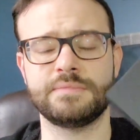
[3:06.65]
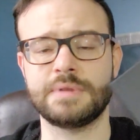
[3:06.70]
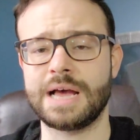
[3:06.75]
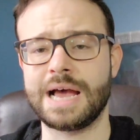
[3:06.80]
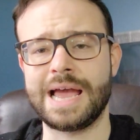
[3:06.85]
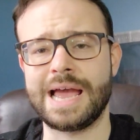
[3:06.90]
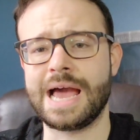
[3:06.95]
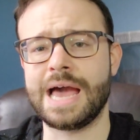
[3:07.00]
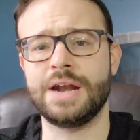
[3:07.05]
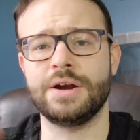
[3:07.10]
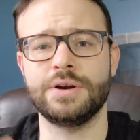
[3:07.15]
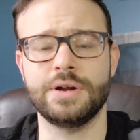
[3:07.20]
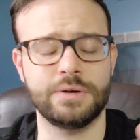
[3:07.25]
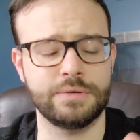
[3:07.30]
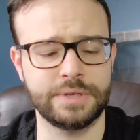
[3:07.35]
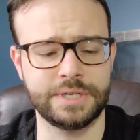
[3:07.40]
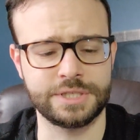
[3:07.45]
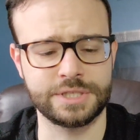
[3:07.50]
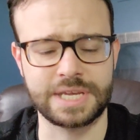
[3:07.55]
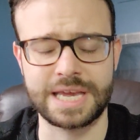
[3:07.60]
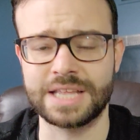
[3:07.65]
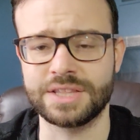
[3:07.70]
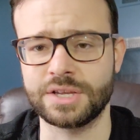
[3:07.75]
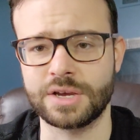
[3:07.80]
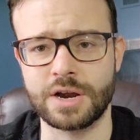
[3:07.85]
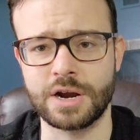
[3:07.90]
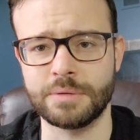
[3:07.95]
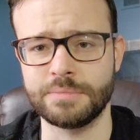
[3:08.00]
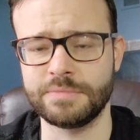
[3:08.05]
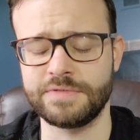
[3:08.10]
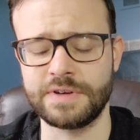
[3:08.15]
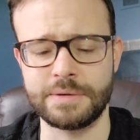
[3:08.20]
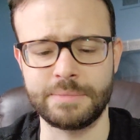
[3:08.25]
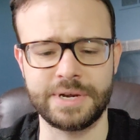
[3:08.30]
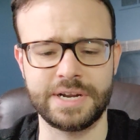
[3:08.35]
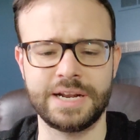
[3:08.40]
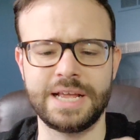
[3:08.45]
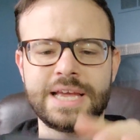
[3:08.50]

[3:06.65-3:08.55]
I don't know, it's got the carbon fiber hand.